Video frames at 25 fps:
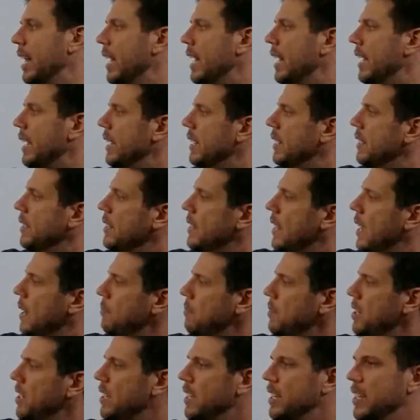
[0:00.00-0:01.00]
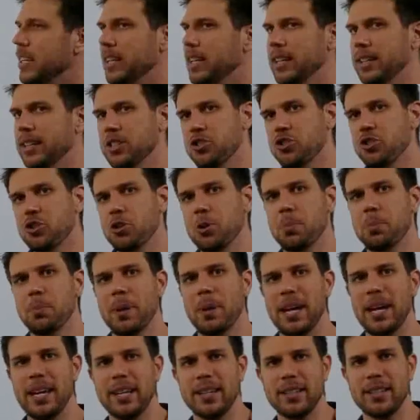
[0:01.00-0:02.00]
Indemnity is to
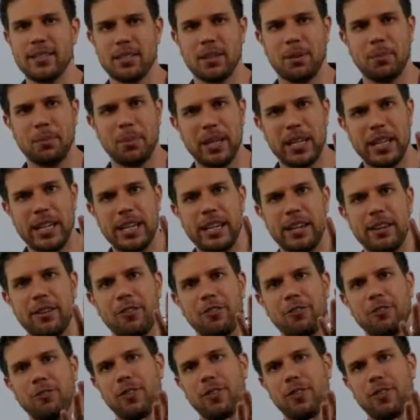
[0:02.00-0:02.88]
make somebody